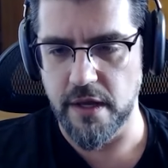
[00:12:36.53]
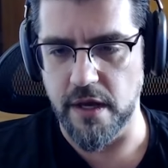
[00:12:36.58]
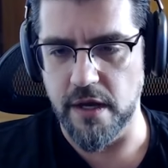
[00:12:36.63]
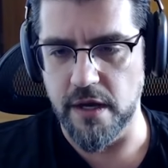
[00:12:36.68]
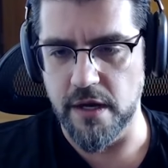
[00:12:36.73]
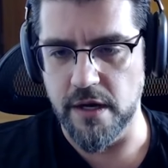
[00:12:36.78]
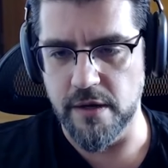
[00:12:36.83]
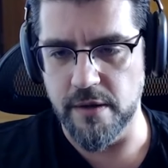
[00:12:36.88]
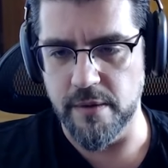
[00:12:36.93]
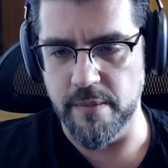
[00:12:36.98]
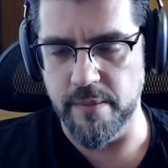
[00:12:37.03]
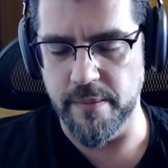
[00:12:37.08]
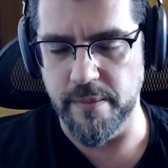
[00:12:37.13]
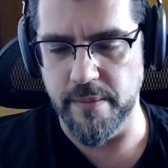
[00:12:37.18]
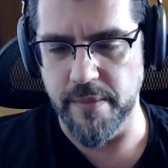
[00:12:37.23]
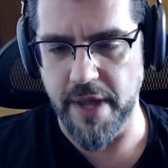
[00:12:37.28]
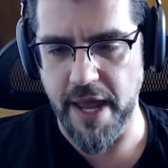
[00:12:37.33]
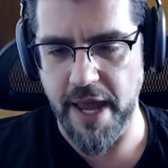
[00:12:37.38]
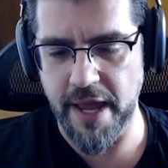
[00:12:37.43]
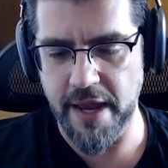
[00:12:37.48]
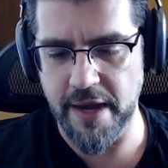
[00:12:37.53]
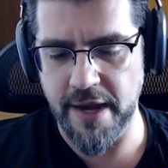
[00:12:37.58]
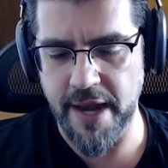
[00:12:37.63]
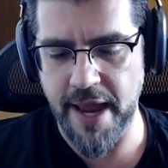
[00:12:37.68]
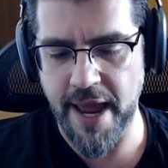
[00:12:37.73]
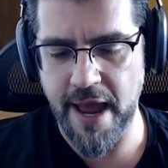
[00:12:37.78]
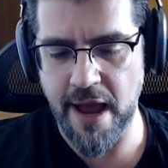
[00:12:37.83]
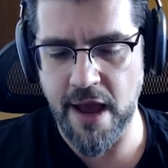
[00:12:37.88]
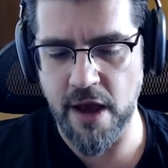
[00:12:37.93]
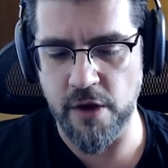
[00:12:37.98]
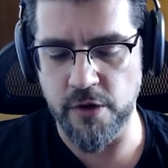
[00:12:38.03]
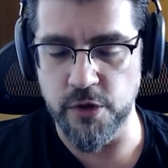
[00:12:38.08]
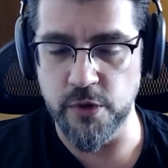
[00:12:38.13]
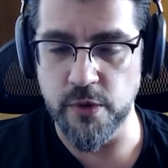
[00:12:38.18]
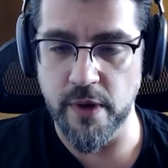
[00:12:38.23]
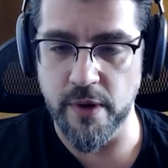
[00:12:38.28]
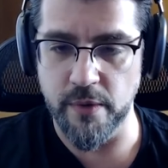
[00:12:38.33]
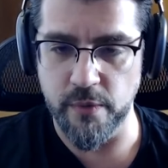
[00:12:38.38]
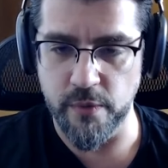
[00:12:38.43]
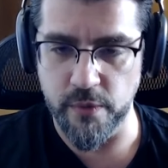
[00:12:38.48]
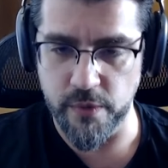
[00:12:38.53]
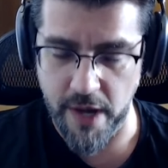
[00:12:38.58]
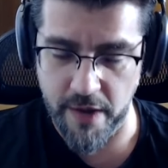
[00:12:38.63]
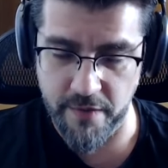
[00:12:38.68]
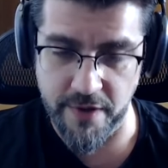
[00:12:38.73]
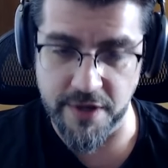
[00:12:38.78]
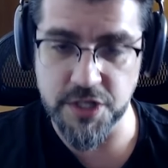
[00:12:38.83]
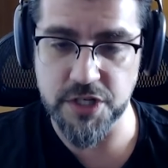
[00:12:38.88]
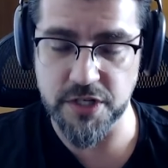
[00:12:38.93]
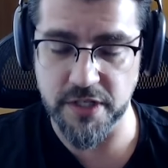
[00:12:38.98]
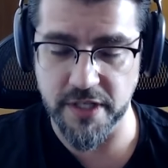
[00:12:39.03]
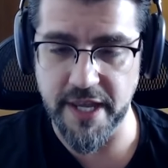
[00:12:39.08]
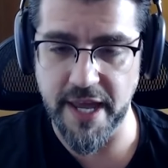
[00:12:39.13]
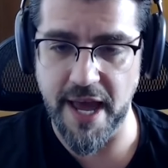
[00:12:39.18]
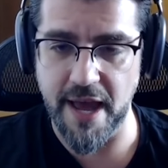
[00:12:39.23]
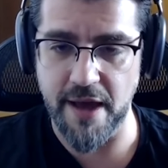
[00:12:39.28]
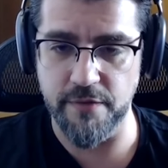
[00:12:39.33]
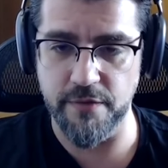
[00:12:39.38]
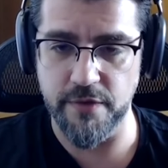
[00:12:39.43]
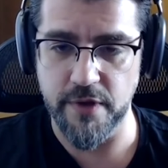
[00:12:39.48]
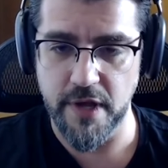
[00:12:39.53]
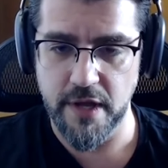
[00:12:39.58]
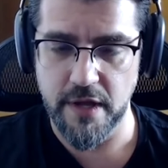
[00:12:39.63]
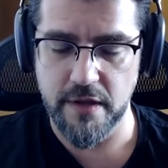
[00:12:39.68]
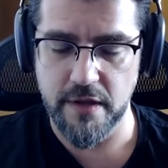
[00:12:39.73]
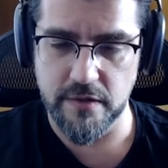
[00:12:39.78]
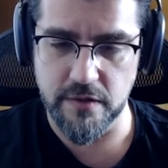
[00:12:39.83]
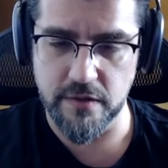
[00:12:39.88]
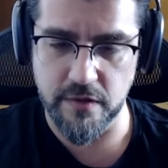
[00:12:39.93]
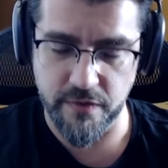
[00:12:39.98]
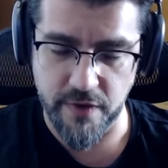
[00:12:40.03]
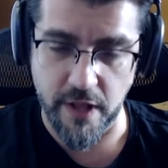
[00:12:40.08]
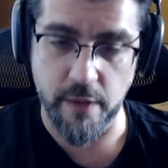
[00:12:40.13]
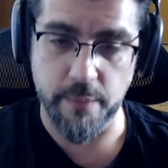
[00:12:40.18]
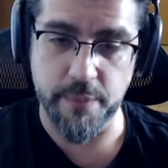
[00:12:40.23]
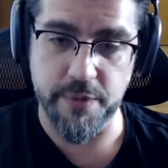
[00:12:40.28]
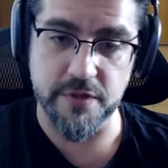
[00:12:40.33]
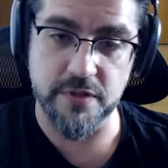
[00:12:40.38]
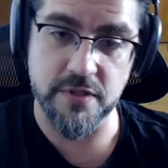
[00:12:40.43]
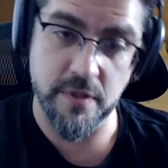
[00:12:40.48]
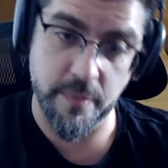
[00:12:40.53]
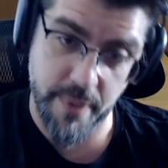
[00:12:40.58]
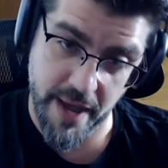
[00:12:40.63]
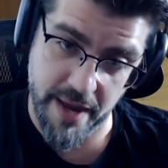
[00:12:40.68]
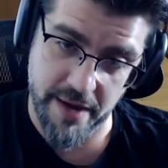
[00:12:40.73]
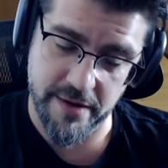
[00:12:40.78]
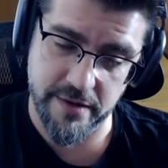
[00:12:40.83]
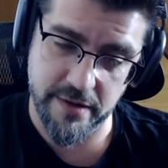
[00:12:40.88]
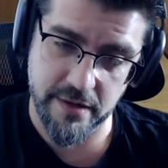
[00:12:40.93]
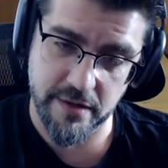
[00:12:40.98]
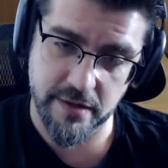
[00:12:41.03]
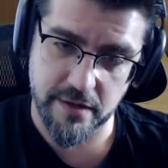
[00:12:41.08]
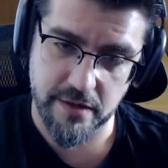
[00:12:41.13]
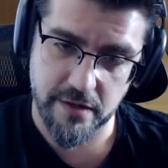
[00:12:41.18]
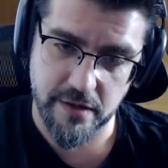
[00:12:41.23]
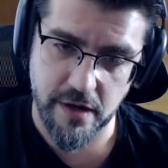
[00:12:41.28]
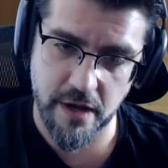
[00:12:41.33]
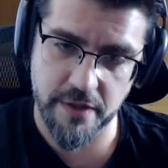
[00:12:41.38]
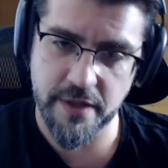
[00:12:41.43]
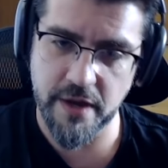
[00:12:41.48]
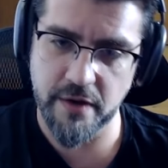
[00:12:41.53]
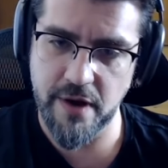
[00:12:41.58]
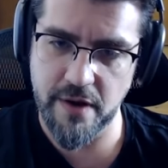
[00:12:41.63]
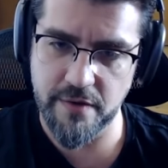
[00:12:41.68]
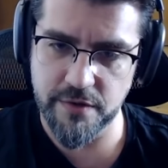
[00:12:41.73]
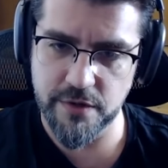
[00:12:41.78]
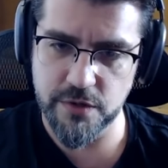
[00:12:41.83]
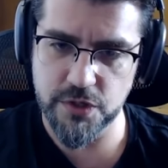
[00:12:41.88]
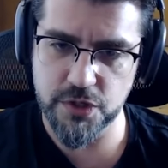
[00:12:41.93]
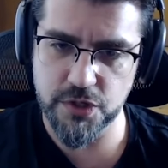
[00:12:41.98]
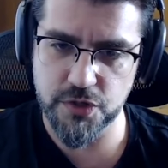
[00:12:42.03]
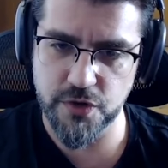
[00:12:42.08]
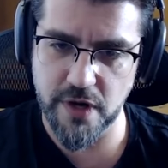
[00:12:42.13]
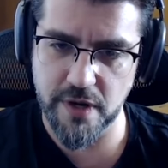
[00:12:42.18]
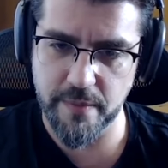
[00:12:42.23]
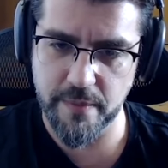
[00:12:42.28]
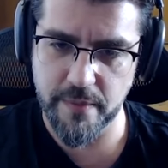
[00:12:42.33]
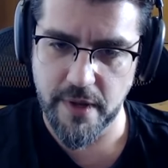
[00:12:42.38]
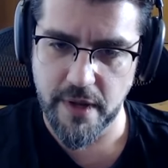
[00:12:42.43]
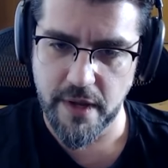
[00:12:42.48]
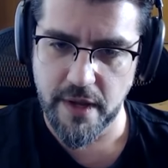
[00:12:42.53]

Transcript: Um, and now you eventually have developers dependent on that revenue stream.